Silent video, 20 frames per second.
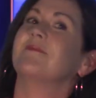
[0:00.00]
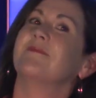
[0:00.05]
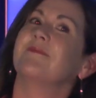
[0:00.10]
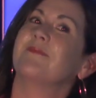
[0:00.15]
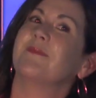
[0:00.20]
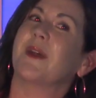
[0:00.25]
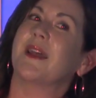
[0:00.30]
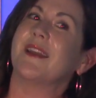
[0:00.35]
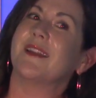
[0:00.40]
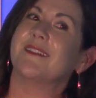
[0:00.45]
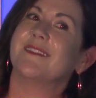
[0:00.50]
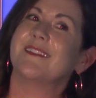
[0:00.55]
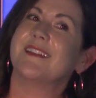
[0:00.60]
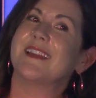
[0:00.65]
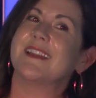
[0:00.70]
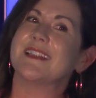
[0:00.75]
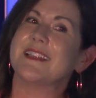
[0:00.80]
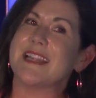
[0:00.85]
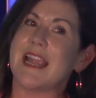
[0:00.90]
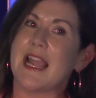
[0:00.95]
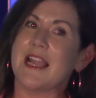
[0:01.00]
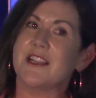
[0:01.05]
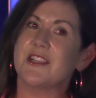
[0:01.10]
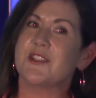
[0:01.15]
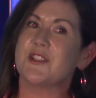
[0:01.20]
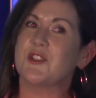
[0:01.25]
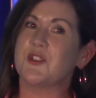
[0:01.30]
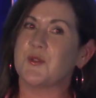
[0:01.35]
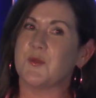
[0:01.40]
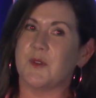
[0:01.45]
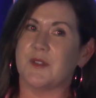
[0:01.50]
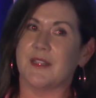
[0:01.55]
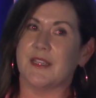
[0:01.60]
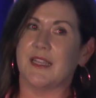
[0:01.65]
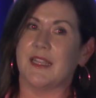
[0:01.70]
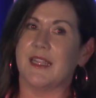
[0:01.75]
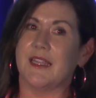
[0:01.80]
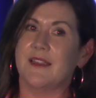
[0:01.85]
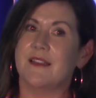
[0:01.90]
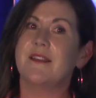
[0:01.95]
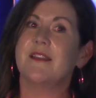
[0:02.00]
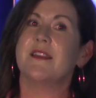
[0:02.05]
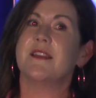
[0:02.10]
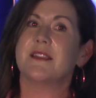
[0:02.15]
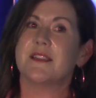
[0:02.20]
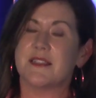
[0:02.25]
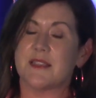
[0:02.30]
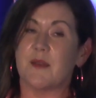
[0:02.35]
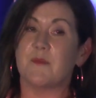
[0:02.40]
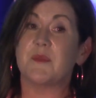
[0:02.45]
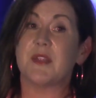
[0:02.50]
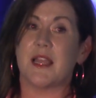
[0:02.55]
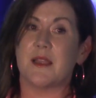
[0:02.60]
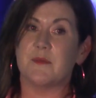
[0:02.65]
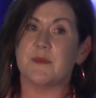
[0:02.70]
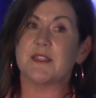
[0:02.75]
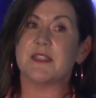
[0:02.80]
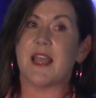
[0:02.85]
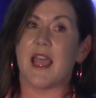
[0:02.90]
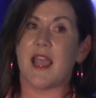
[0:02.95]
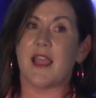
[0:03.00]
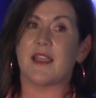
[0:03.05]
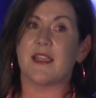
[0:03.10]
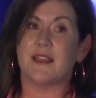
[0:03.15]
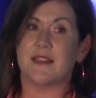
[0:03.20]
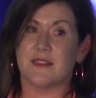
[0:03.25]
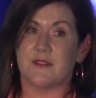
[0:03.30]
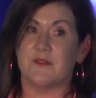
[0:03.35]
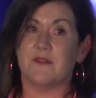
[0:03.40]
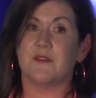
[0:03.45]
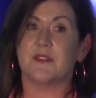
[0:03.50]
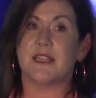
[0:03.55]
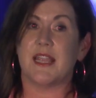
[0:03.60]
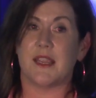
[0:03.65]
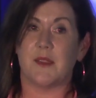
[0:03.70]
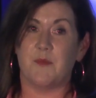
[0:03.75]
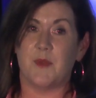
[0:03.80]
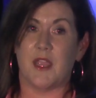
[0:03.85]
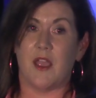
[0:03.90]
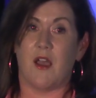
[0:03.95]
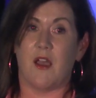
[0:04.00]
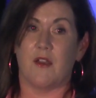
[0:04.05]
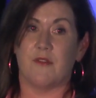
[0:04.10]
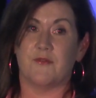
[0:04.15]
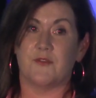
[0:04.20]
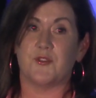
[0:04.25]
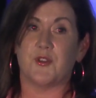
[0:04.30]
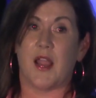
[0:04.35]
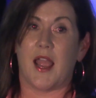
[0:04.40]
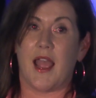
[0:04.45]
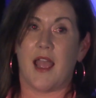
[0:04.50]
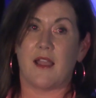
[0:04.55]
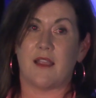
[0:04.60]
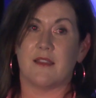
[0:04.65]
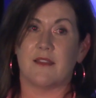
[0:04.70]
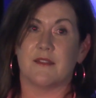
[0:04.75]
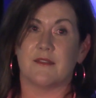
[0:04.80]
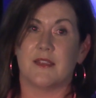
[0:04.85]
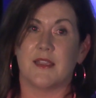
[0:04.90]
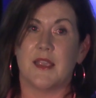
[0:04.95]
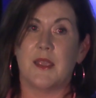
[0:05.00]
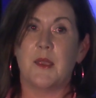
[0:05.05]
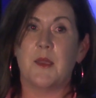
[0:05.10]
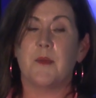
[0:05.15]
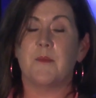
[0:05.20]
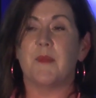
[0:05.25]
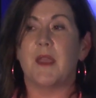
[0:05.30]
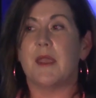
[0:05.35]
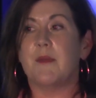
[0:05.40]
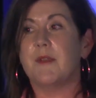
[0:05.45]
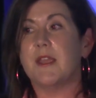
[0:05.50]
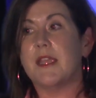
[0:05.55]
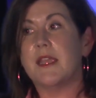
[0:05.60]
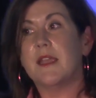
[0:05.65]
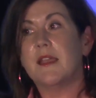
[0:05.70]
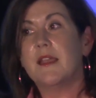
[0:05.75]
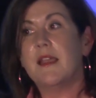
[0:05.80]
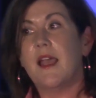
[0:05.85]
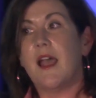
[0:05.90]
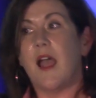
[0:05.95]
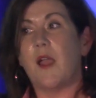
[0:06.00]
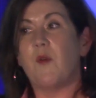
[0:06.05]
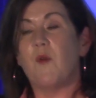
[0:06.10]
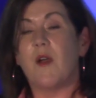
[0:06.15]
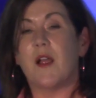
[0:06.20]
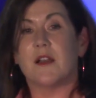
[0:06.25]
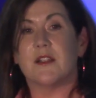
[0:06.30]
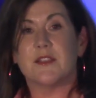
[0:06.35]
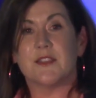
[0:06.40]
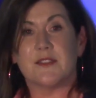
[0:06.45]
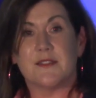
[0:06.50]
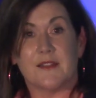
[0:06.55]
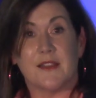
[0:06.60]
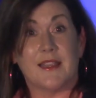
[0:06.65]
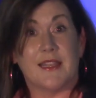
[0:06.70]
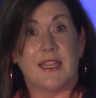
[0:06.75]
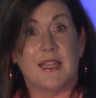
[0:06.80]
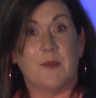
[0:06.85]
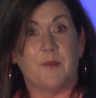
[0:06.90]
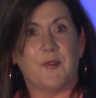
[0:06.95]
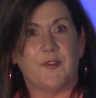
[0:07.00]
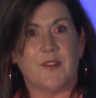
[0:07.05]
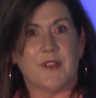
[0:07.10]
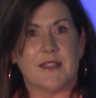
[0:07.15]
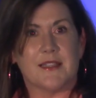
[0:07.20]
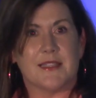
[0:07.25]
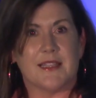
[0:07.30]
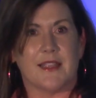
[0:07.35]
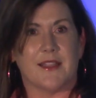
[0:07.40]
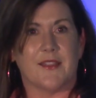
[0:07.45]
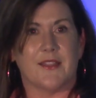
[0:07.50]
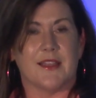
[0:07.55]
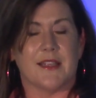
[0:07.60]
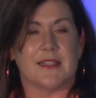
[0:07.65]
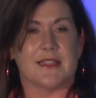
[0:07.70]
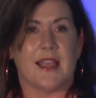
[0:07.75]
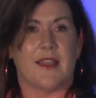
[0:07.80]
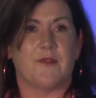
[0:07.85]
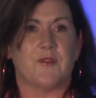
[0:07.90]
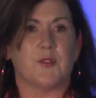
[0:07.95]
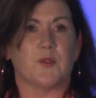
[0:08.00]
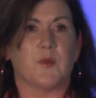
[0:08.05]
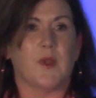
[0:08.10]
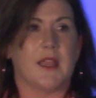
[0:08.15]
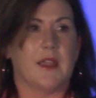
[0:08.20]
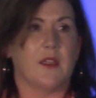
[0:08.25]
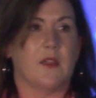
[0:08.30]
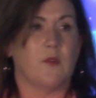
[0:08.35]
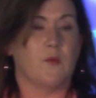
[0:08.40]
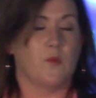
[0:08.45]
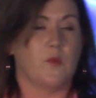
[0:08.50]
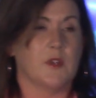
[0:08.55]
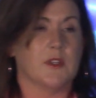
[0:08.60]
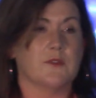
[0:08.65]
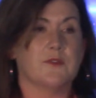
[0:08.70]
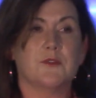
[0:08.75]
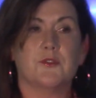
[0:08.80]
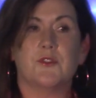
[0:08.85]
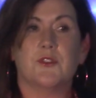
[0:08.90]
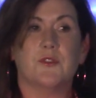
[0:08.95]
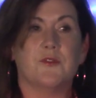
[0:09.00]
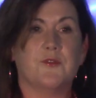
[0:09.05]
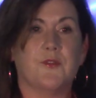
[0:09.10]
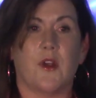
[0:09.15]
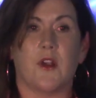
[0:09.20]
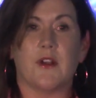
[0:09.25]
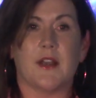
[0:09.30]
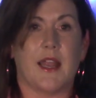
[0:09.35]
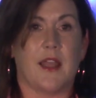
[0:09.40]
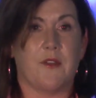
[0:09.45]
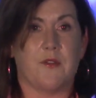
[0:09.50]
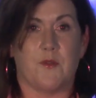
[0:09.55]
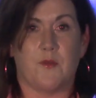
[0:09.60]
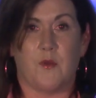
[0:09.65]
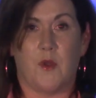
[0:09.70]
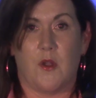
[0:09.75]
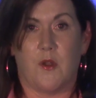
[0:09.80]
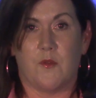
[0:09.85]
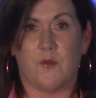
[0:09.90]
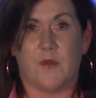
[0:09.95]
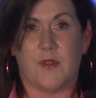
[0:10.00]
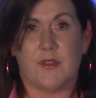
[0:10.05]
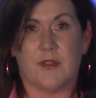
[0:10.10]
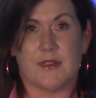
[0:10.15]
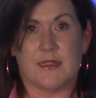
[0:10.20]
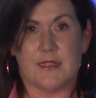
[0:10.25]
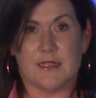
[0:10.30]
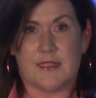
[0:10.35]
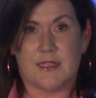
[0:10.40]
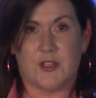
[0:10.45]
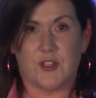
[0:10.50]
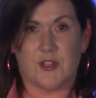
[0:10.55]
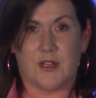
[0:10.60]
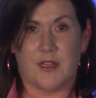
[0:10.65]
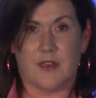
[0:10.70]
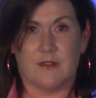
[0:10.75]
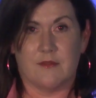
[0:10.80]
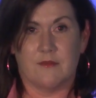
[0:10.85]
but contextually, sometimes that can take me off track. Maybe I want us to keep fixing things after we're too far down the road with a decision.